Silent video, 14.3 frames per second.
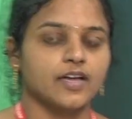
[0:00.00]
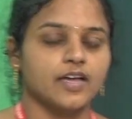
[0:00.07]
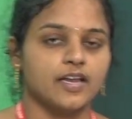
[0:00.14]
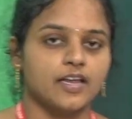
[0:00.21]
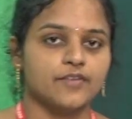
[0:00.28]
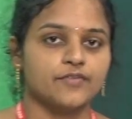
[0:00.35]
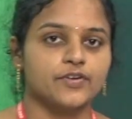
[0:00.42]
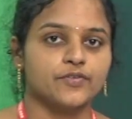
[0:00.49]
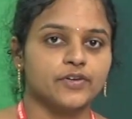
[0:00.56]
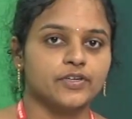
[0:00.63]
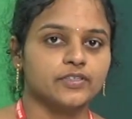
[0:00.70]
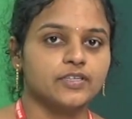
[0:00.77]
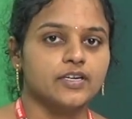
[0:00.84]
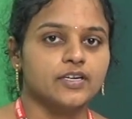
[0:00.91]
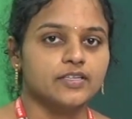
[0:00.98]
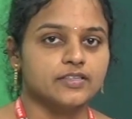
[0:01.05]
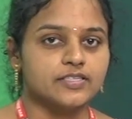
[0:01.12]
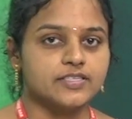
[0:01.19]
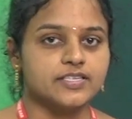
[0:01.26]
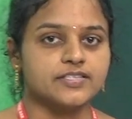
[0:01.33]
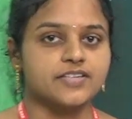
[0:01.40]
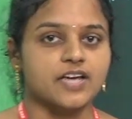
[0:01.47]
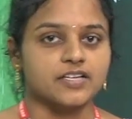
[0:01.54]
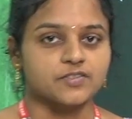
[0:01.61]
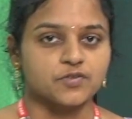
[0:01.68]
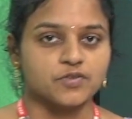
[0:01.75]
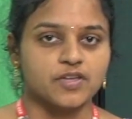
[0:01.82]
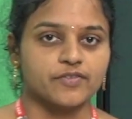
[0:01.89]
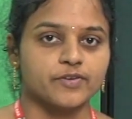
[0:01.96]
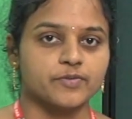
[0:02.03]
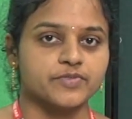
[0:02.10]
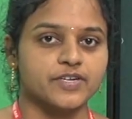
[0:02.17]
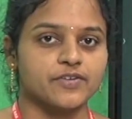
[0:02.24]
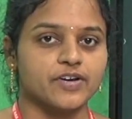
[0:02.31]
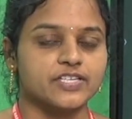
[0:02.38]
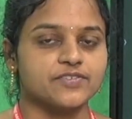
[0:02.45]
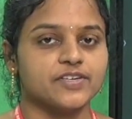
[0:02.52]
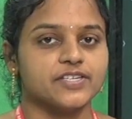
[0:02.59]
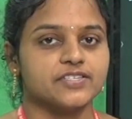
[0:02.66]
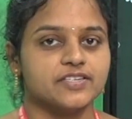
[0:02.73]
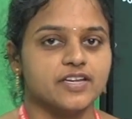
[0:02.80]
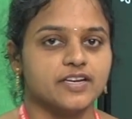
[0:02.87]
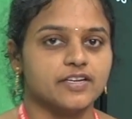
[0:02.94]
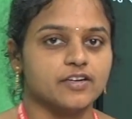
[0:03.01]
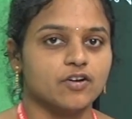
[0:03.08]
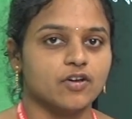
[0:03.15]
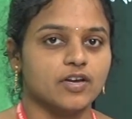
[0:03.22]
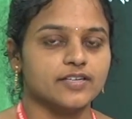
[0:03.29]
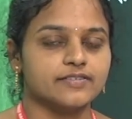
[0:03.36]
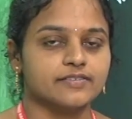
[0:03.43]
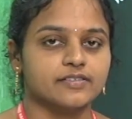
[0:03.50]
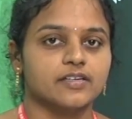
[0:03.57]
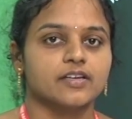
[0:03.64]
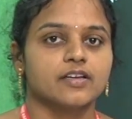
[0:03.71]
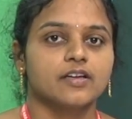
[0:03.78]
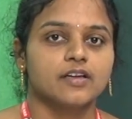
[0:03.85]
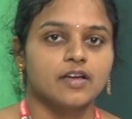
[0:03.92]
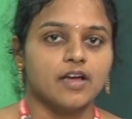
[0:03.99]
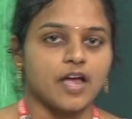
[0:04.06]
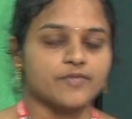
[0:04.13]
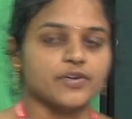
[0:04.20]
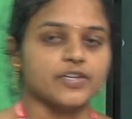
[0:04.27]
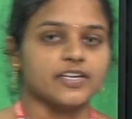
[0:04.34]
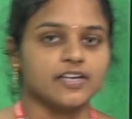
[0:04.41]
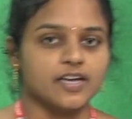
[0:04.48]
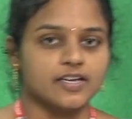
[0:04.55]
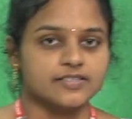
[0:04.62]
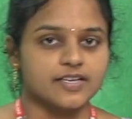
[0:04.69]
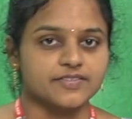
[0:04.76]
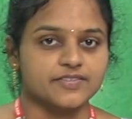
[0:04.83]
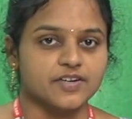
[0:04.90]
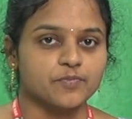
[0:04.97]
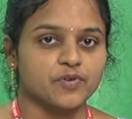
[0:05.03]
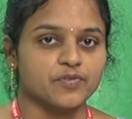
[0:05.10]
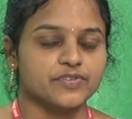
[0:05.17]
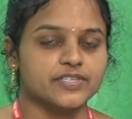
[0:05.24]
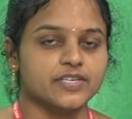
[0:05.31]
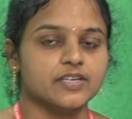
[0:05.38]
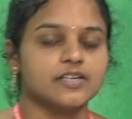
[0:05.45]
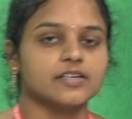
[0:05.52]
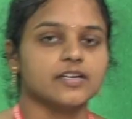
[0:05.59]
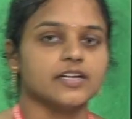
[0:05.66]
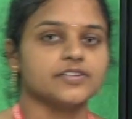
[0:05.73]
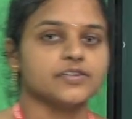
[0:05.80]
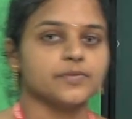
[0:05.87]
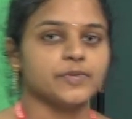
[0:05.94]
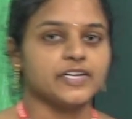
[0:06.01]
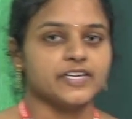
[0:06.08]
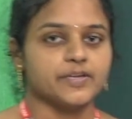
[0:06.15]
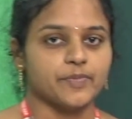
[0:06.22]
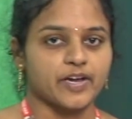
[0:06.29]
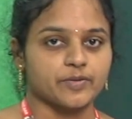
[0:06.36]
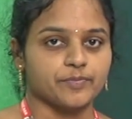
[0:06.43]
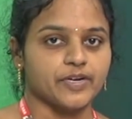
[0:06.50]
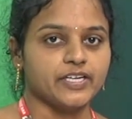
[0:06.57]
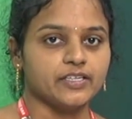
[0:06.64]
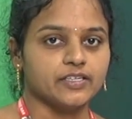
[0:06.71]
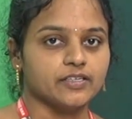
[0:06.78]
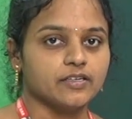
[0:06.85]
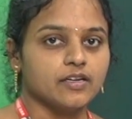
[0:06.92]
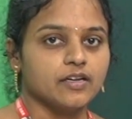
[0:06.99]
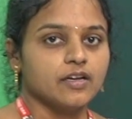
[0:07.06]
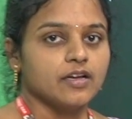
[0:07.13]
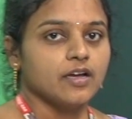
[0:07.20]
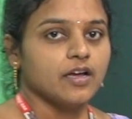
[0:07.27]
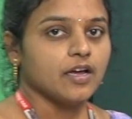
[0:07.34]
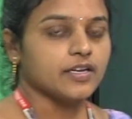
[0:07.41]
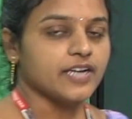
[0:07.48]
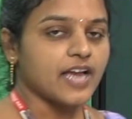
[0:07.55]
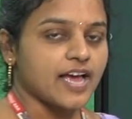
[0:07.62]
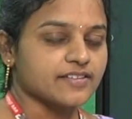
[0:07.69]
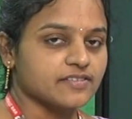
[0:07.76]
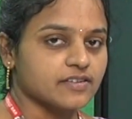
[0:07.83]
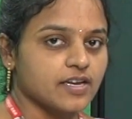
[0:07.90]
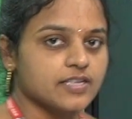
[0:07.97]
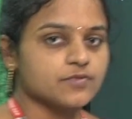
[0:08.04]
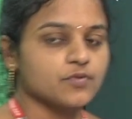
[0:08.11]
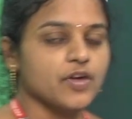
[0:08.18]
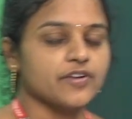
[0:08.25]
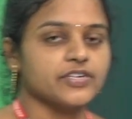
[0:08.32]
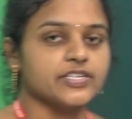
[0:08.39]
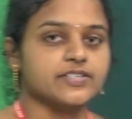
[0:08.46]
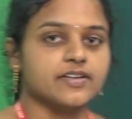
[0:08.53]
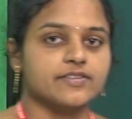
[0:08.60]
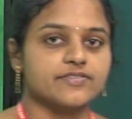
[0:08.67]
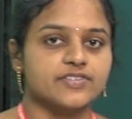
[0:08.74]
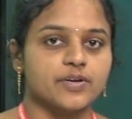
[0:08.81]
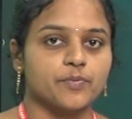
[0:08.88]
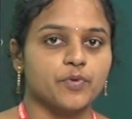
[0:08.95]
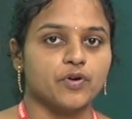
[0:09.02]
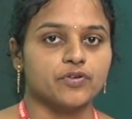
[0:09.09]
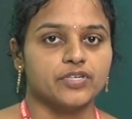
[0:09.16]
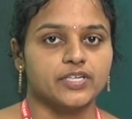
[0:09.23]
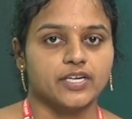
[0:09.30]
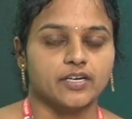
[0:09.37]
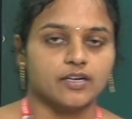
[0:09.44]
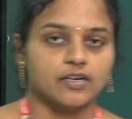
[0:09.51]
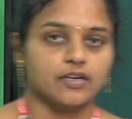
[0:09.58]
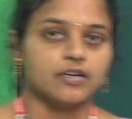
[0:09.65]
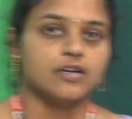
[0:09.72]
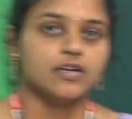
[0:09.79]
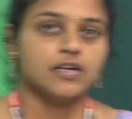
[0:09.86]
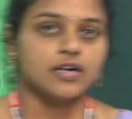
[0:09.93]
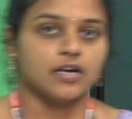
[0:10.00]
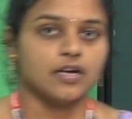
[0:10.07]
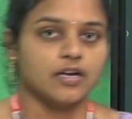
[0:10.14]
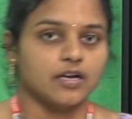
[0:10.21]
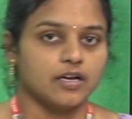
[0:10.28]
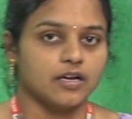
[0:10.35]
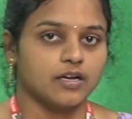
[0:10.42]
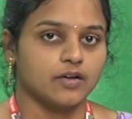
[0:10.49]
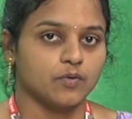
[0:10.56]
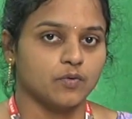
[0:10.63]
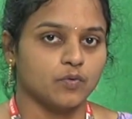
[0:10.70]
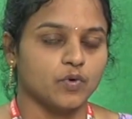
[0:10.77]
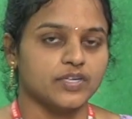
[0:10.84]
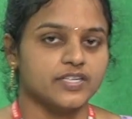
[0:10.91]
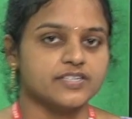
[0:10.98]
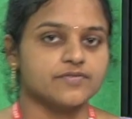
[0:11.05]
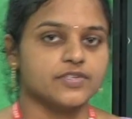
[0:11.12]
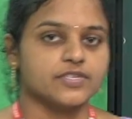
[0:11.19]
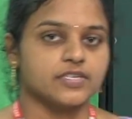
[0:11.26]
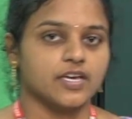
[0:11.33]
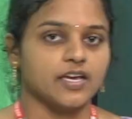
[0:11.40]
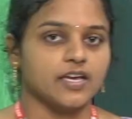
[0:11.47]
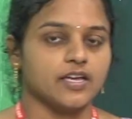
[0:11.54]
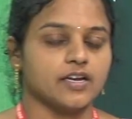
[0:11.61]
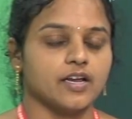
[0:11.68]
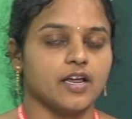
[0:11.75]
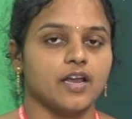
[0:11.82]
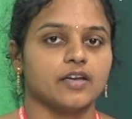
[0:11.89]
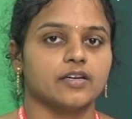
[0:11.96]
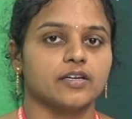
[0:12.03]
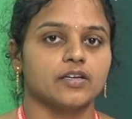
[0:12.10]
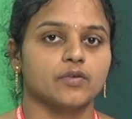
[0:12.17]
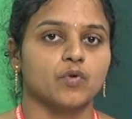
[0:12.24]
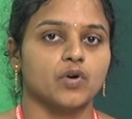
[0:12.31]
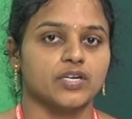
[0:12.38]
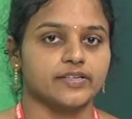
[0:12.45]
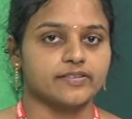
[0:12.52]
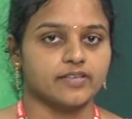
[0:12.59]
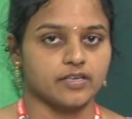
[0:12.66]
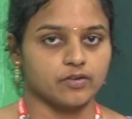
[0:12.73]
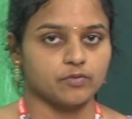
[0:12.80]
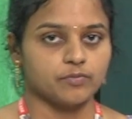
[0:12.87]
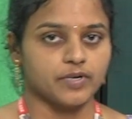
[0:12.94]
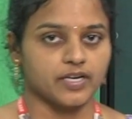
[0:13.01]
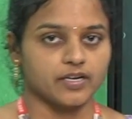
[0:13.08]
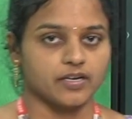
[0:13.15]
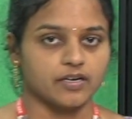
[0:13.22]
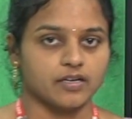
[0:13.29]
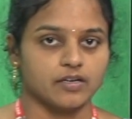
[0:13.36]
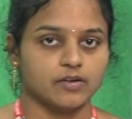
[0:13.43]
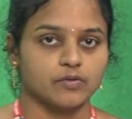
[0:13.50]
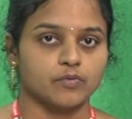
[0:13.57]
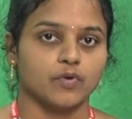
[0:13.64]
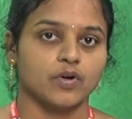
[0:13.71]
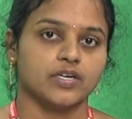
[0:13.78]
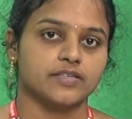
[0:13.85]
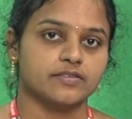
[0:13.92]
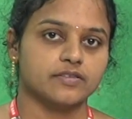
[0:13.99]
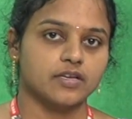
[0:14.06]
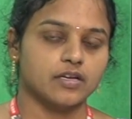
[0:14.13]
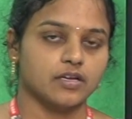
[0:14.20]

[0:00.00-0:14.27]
Hello everyone, this is Jadsuda from Srivasavi Engineering College. I'm working as an assistant professor in EEE department. In last class, we have discussed about what is switchgear and what is circuit breaker, what is